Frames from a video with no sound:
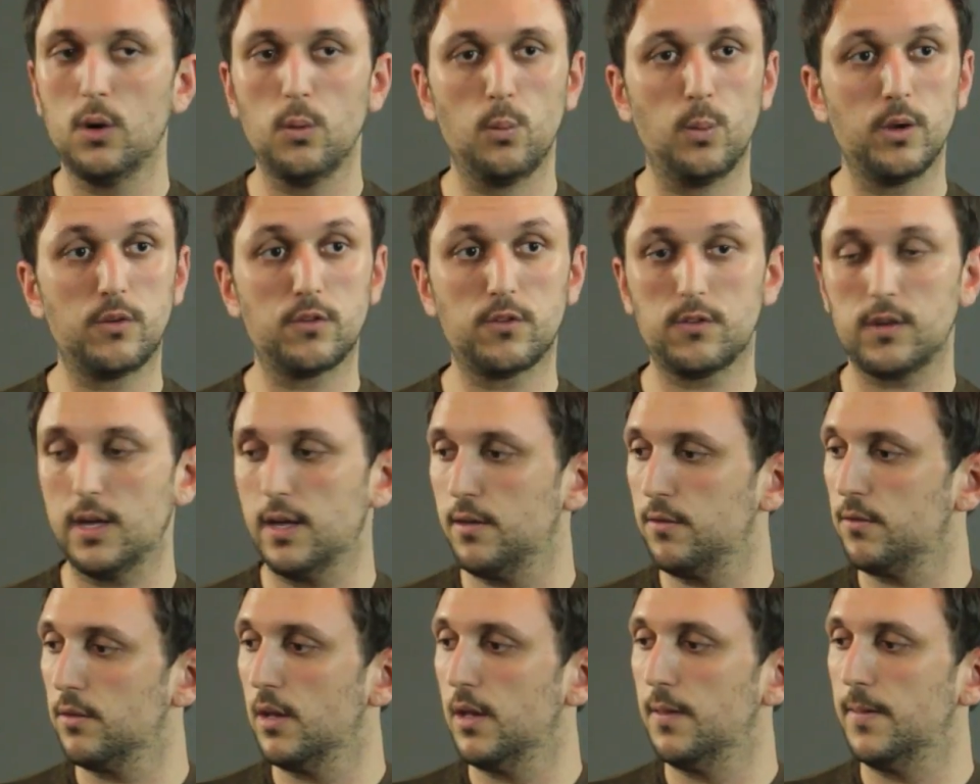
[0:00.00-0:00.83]
which
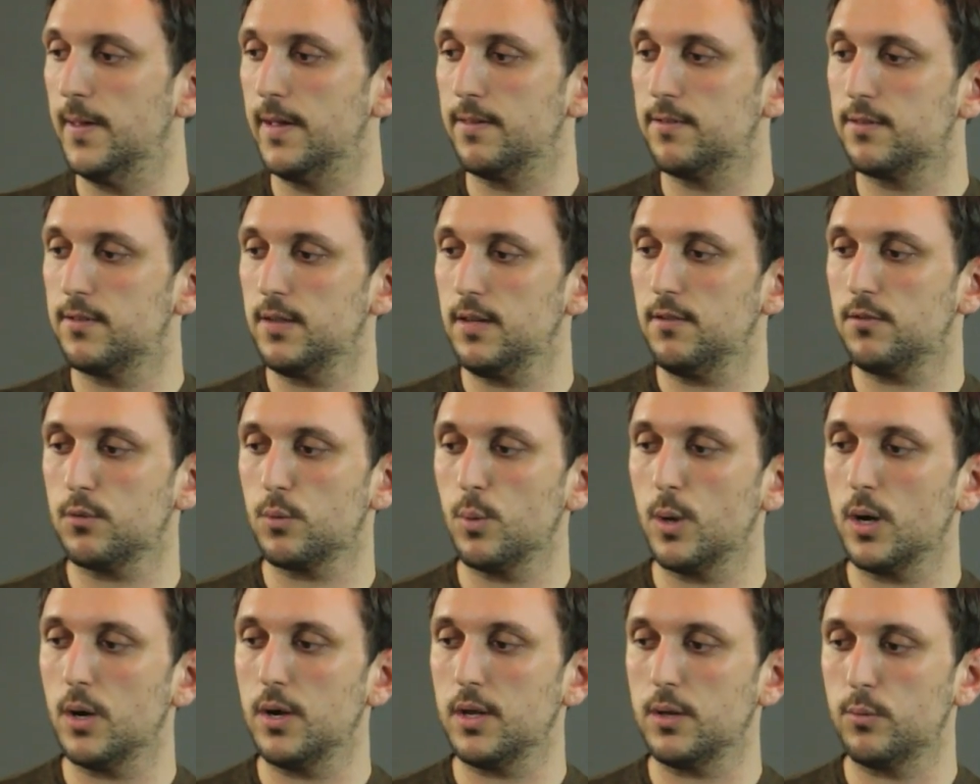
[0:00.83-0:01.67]
says that C
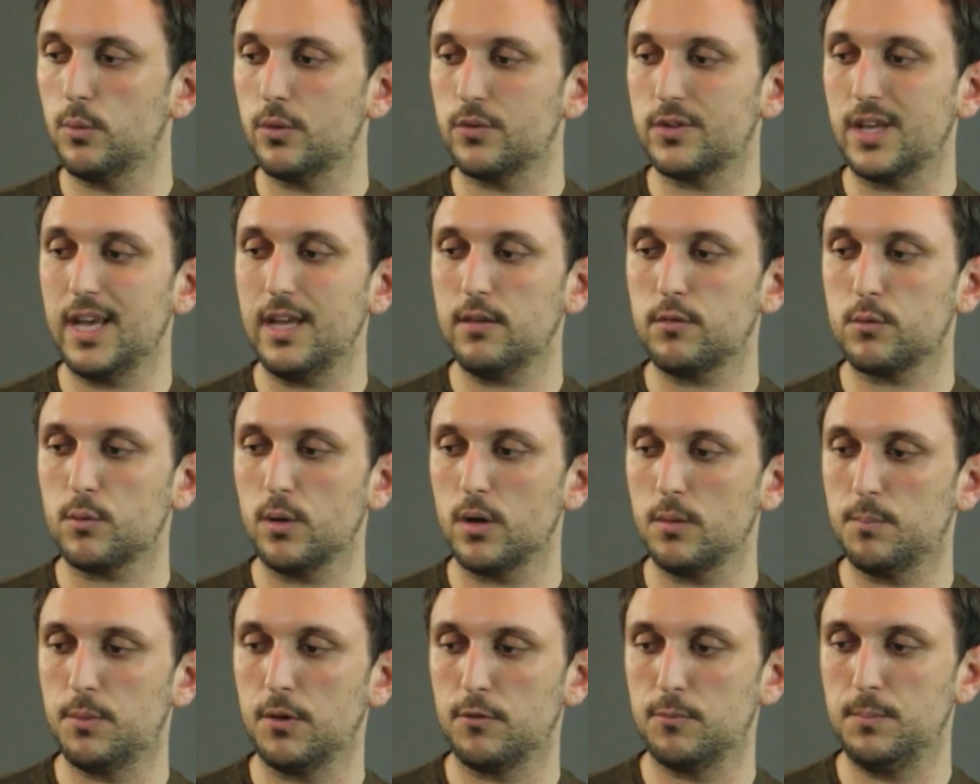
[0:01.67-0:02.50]
squared equals A
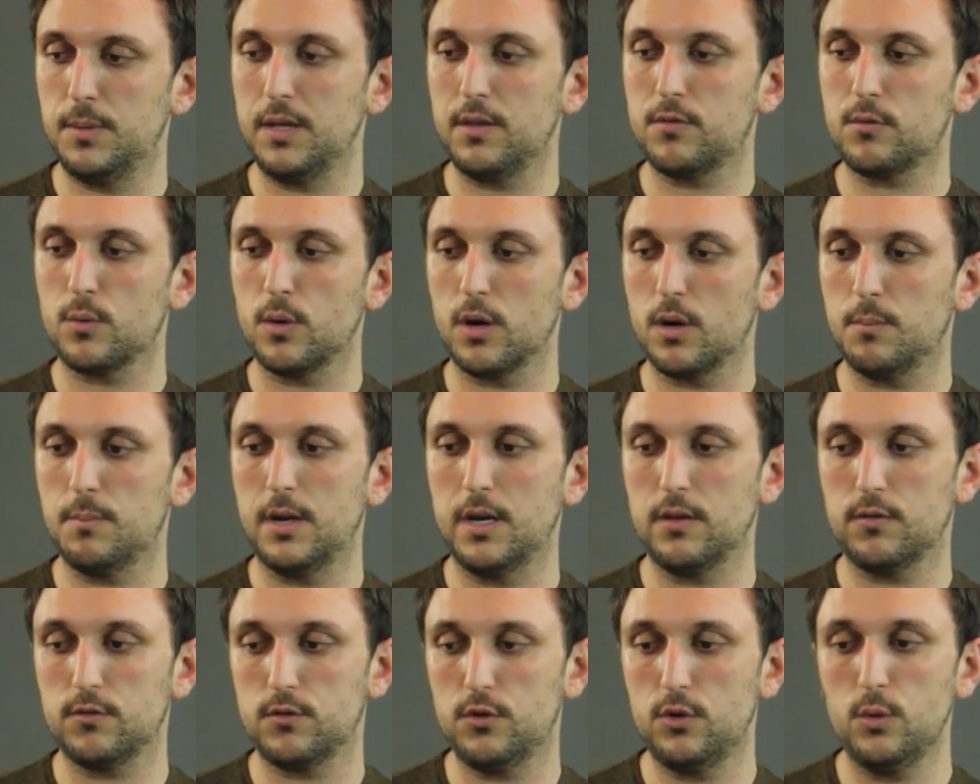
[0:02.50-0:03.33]
squared plus B squared
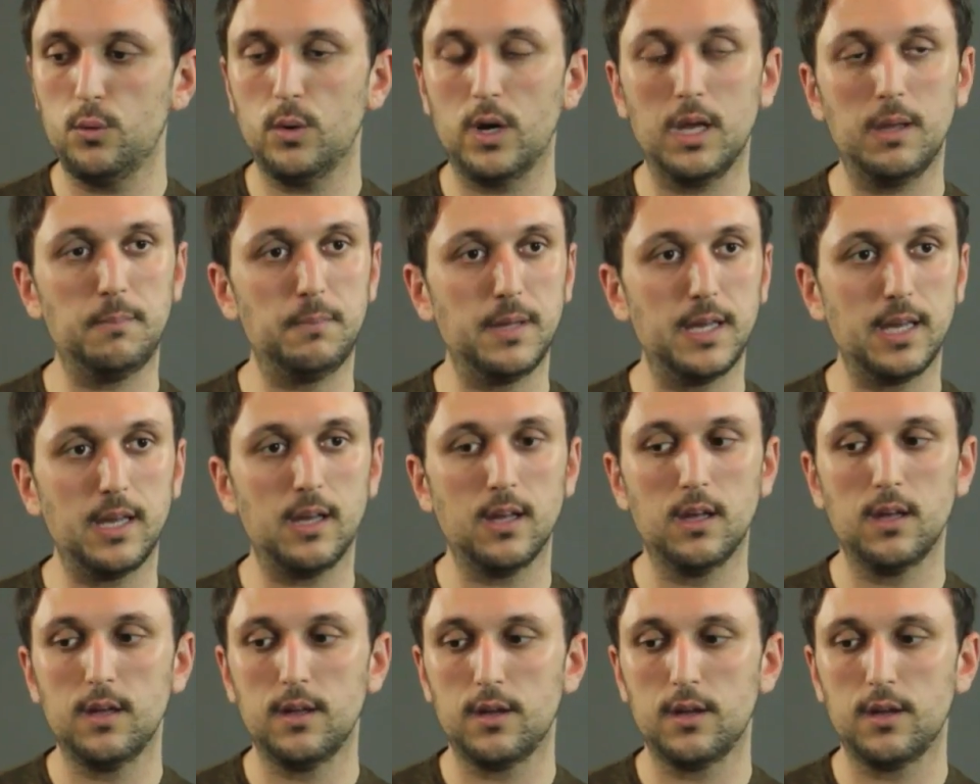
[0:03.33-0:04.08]
minus two A B